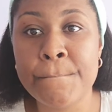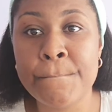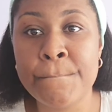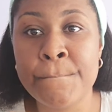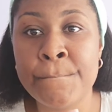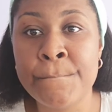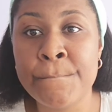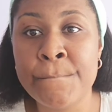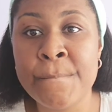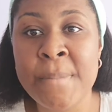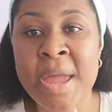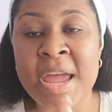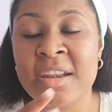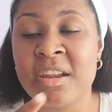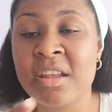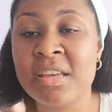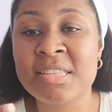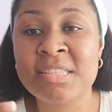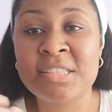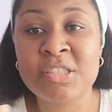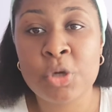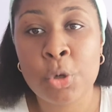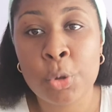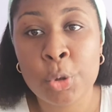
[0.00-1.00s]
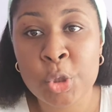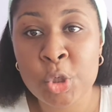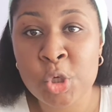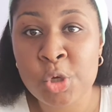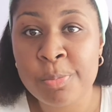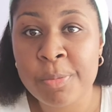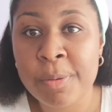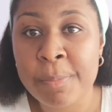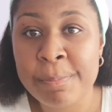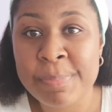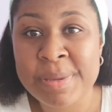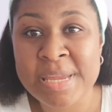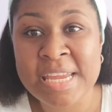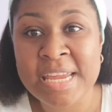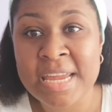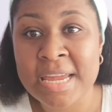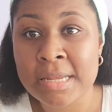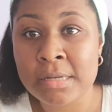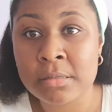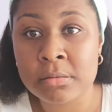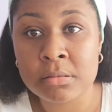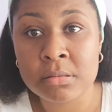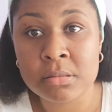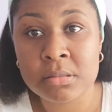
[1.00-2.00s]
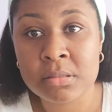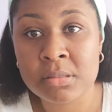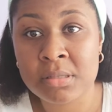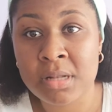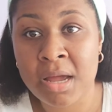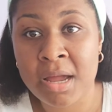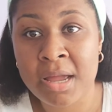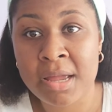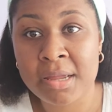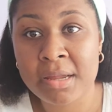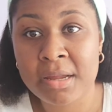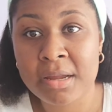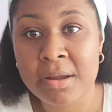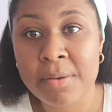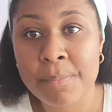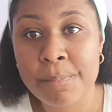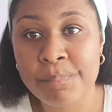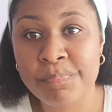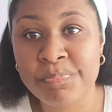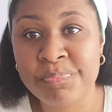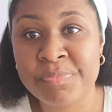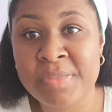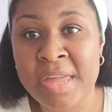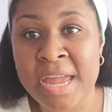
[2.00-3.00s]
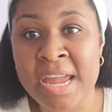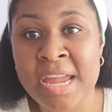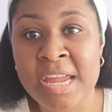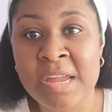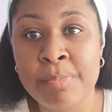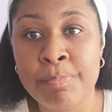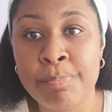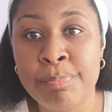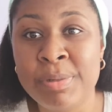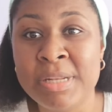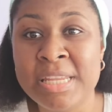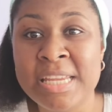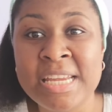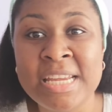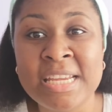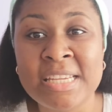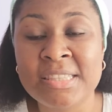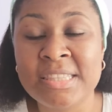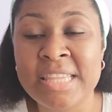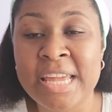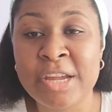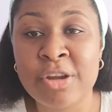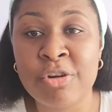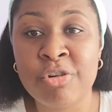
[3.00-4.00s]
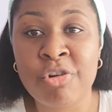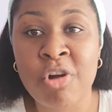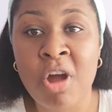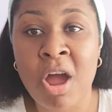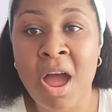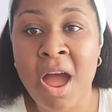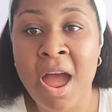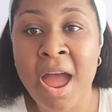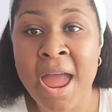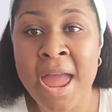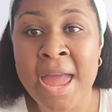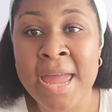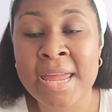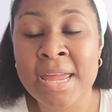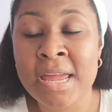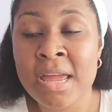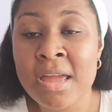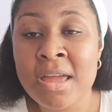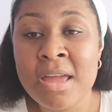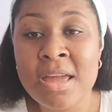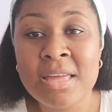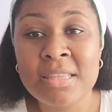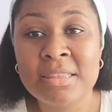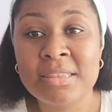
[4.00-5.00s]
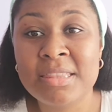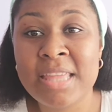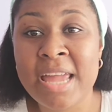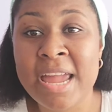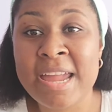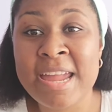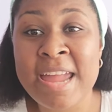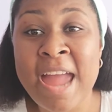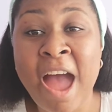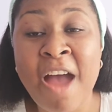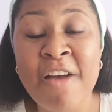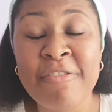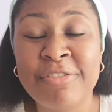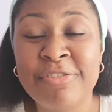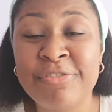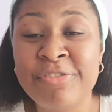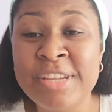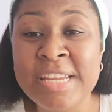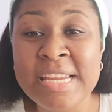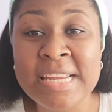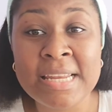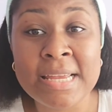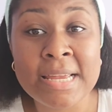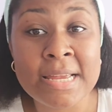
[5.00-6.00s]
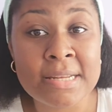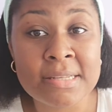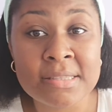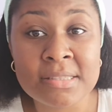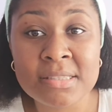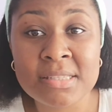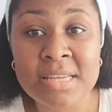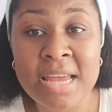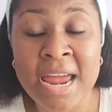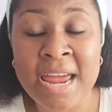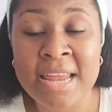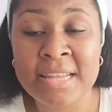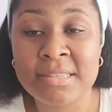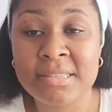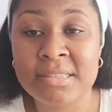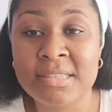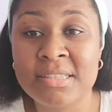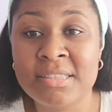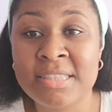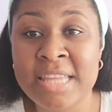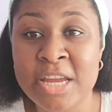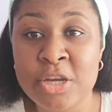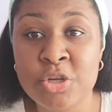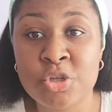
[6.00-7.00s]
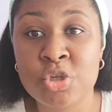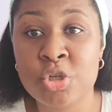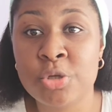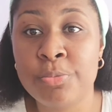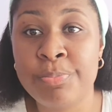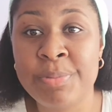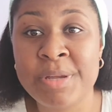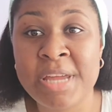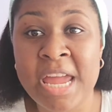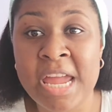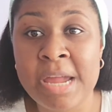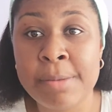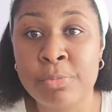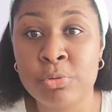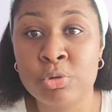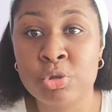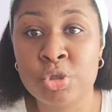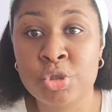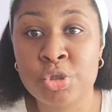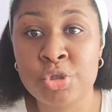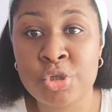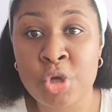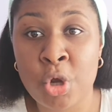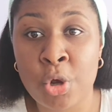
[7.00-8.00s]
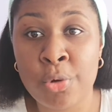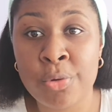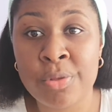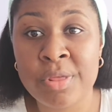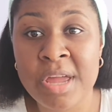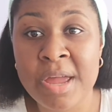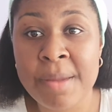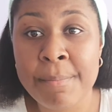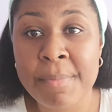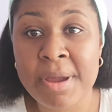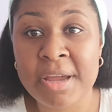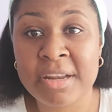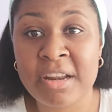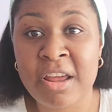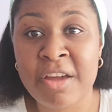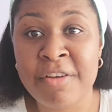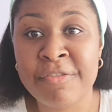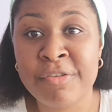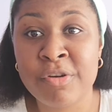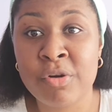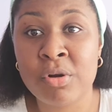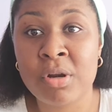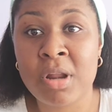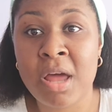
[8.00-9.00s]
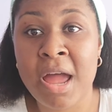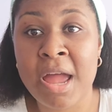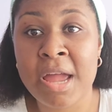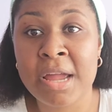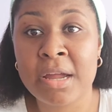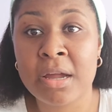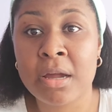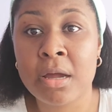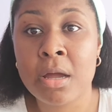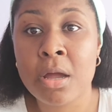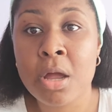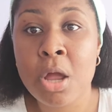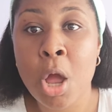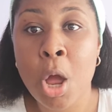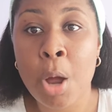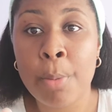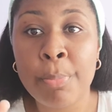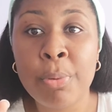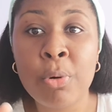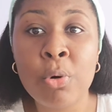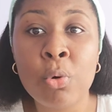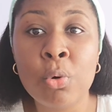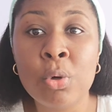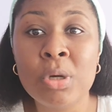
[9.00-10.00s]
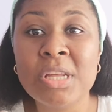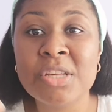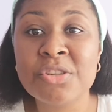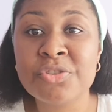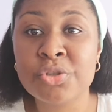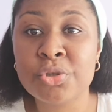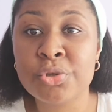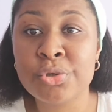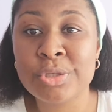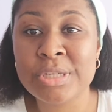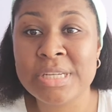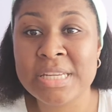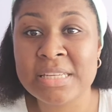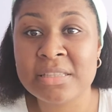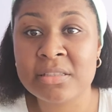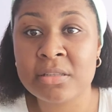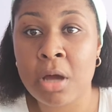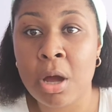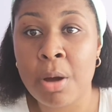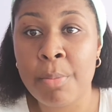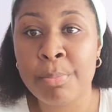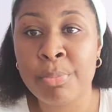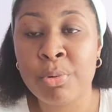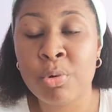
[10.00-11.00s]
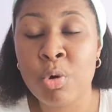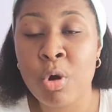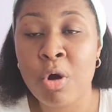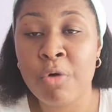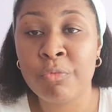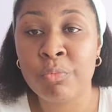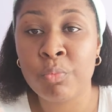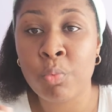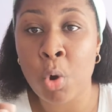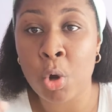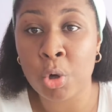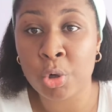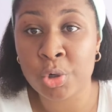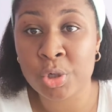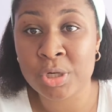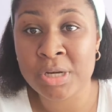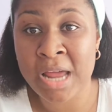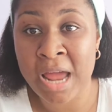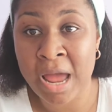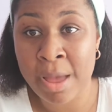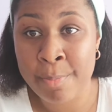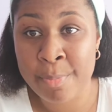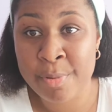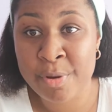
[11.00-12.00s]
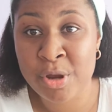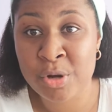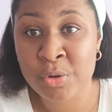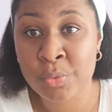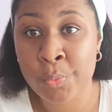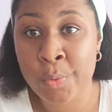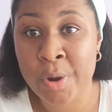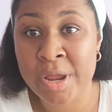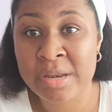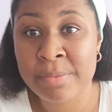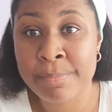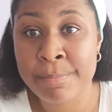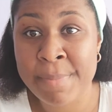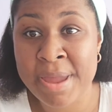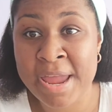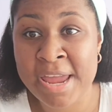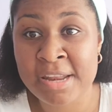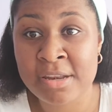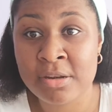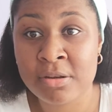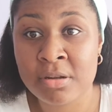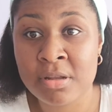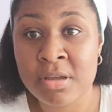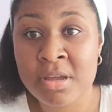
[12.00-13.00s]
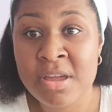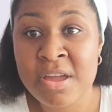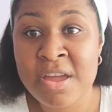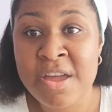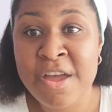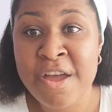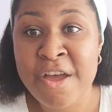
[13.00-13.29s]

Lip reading: men are still human beings. Like, they bleed, they cry, they have feelings, and they should be able to show them. And I feel like Paul is a good example of what could happen when men